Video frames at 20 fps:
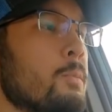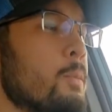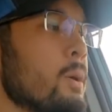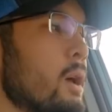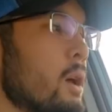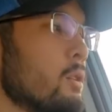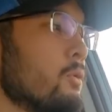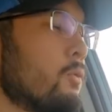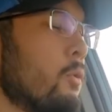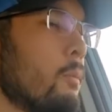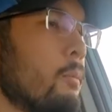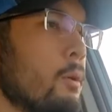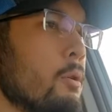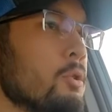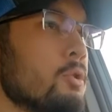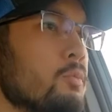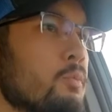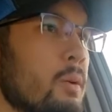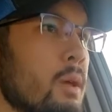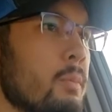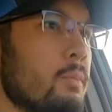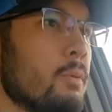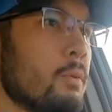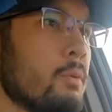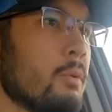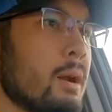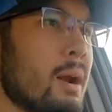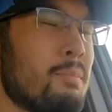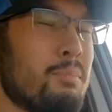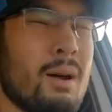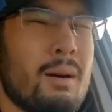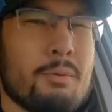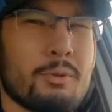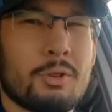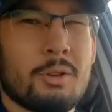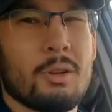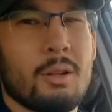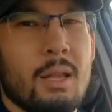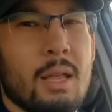Because for most people, and I probably should